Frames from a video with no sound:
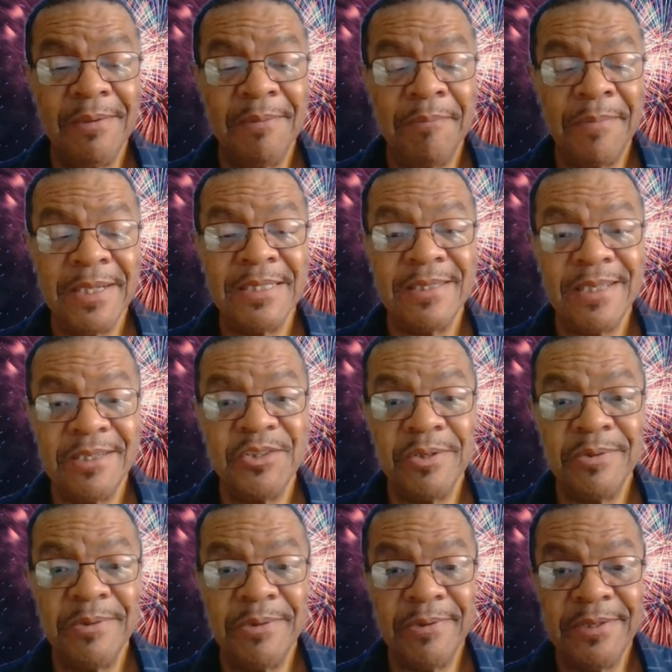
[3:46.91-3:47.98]
My
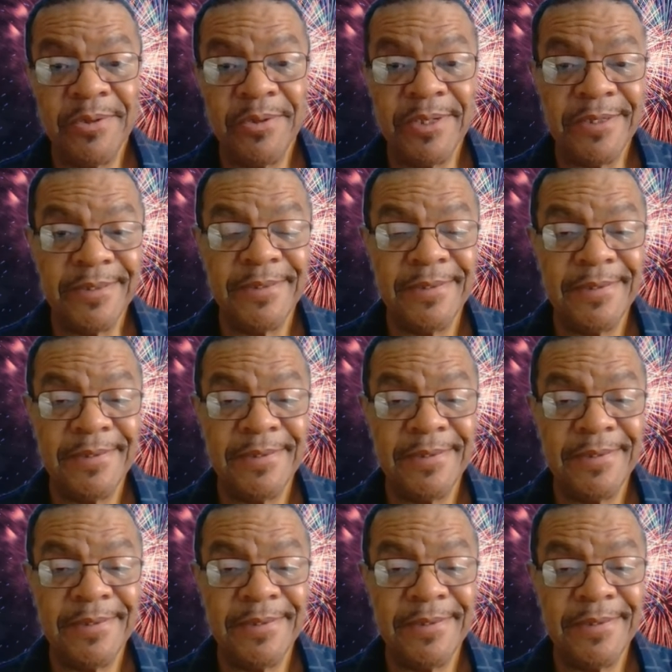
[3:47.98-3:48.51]
6-year-old granddaughter.